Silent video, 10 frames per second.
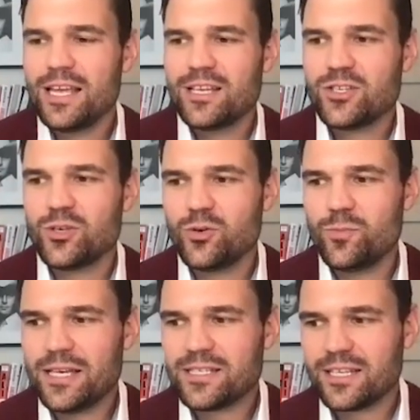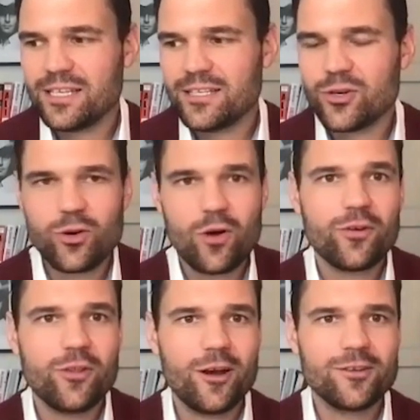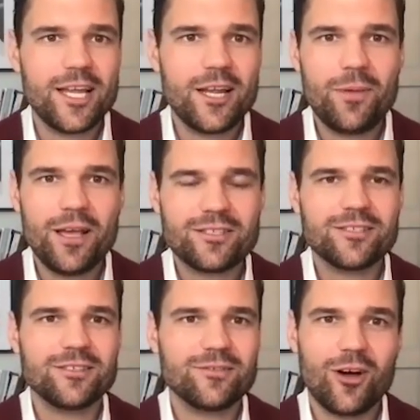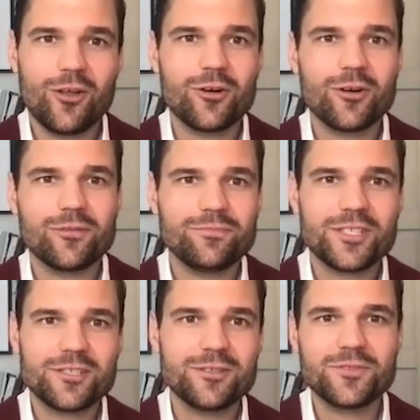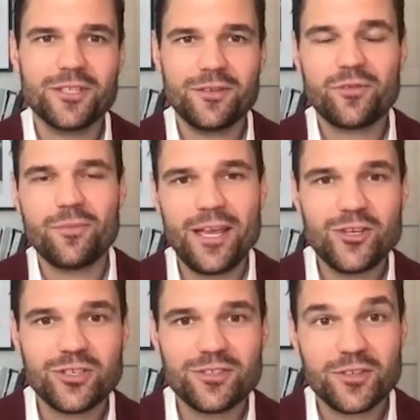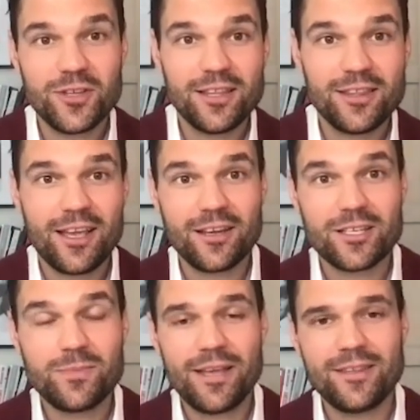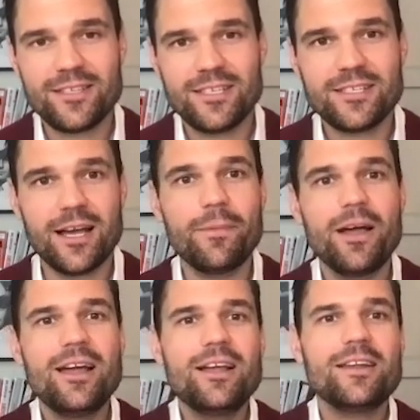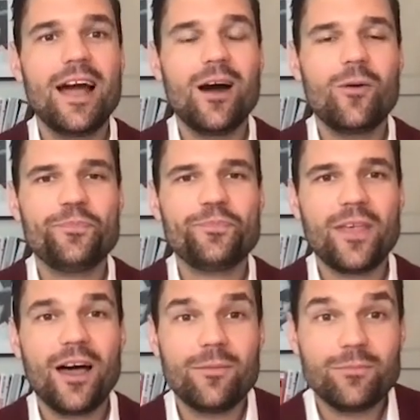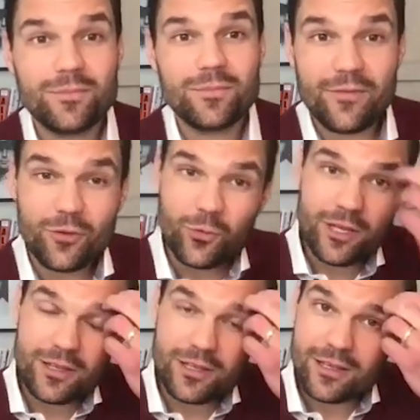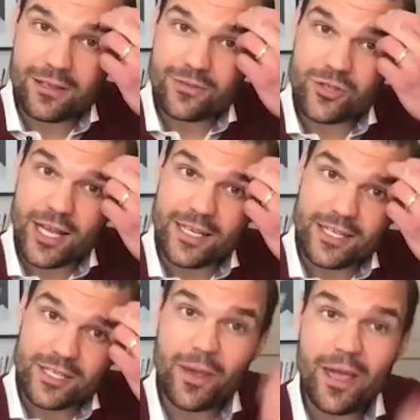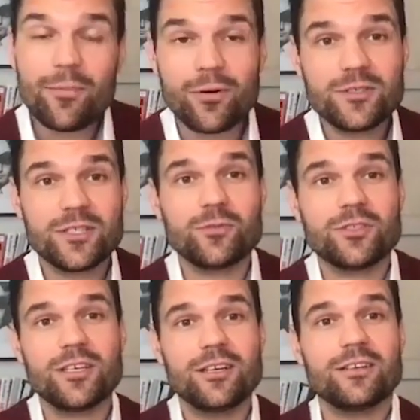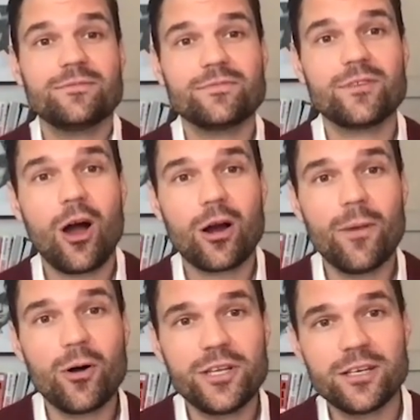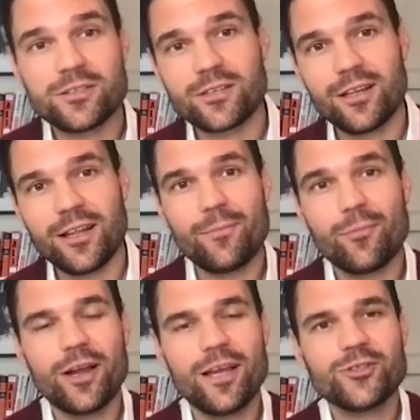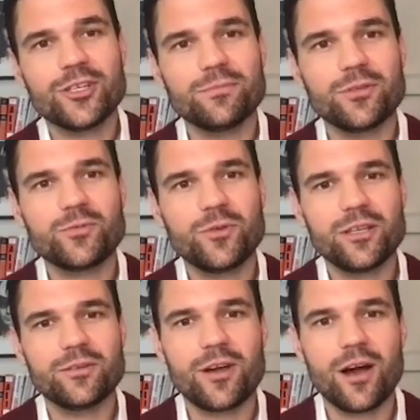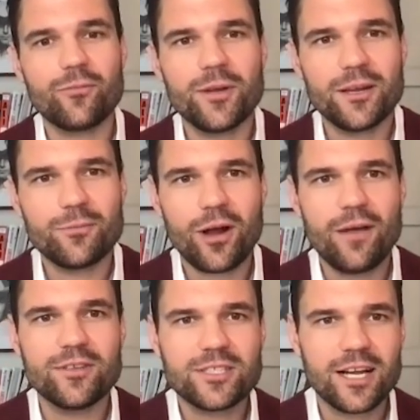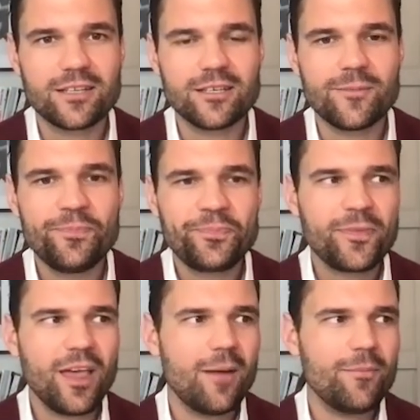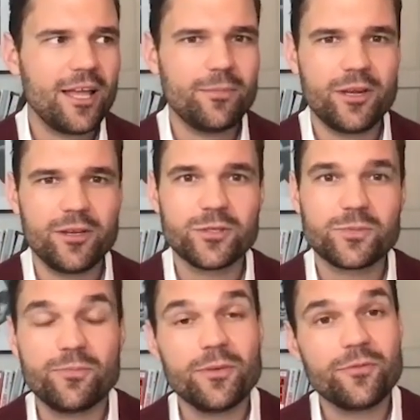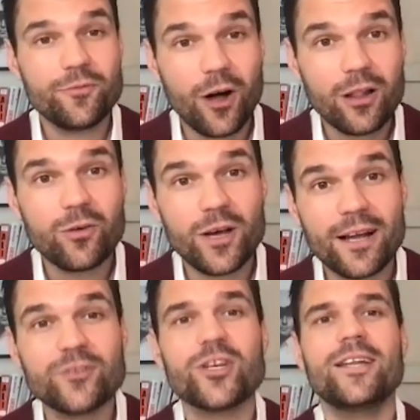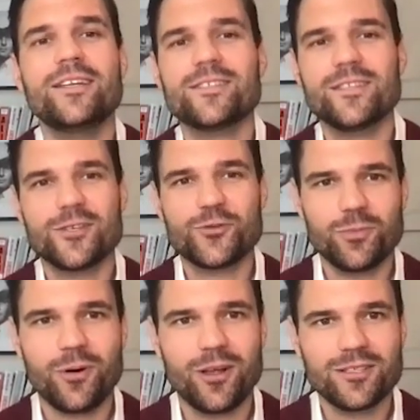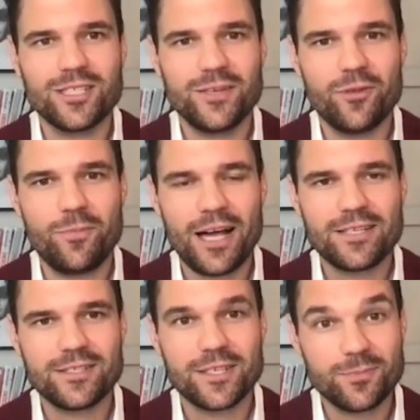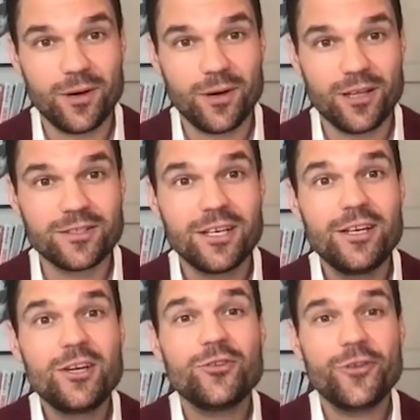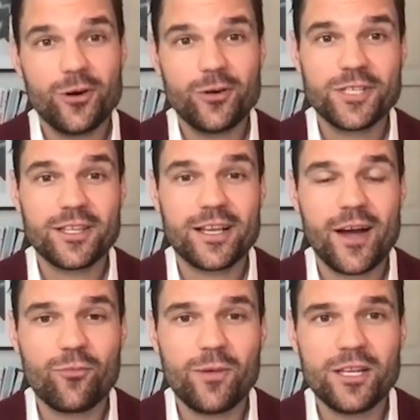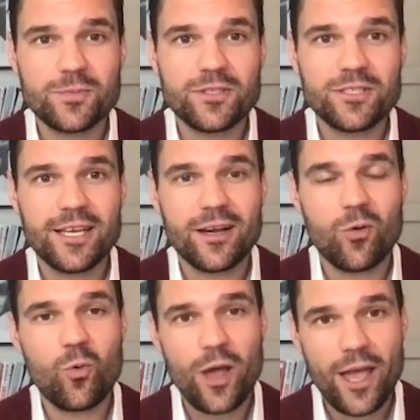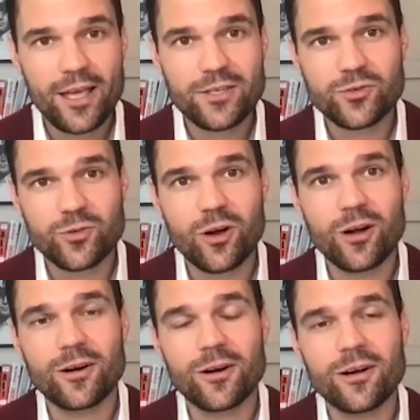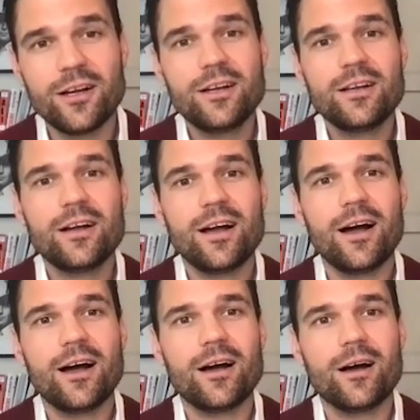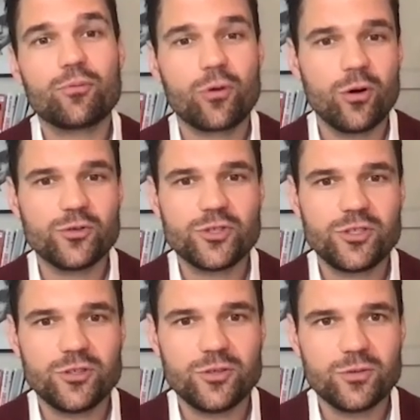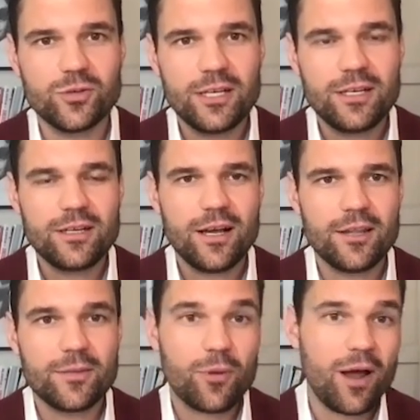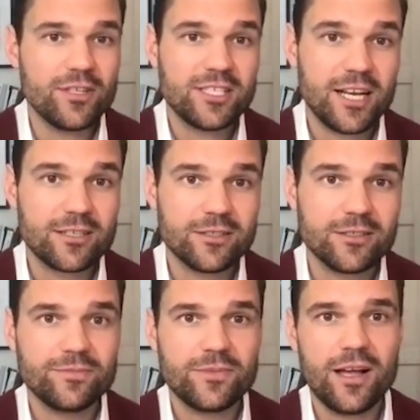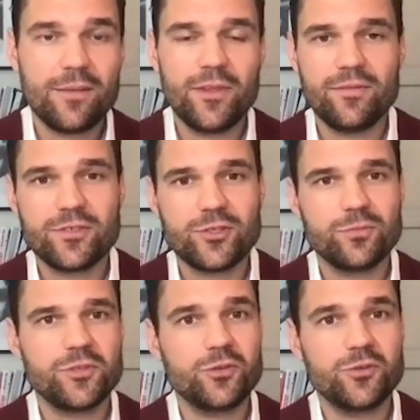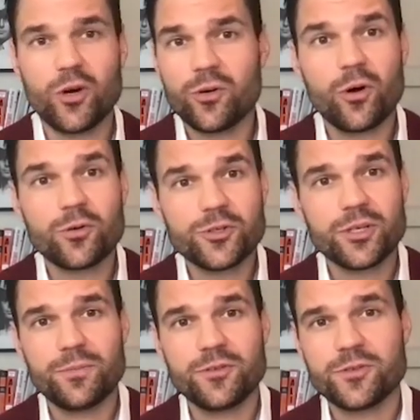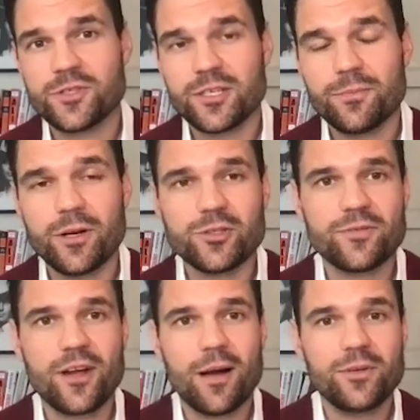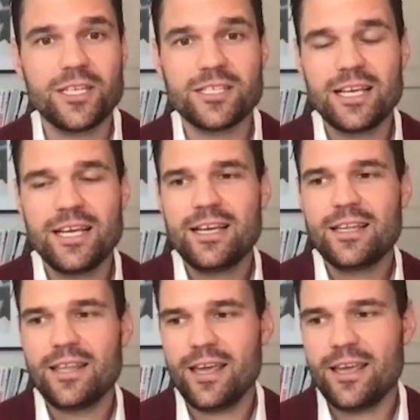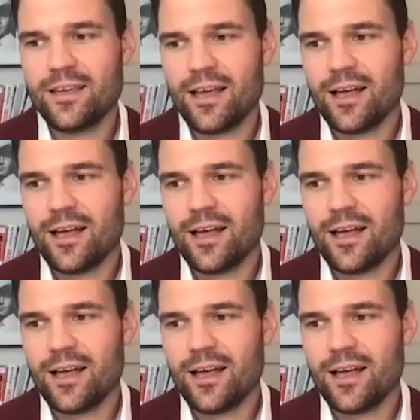to basically turn over their databases and all their systems and information so that they could expand the DCEP. Now, if you read the Chinese papers, it was a harmonious collaboration between government and private sector. Anybody who's been following Chinese industrial policy for the past 6 months knows that the government has been taking a way stronger approach to the private sector. They've assumed a huge ownership interest in a bunch of companies. They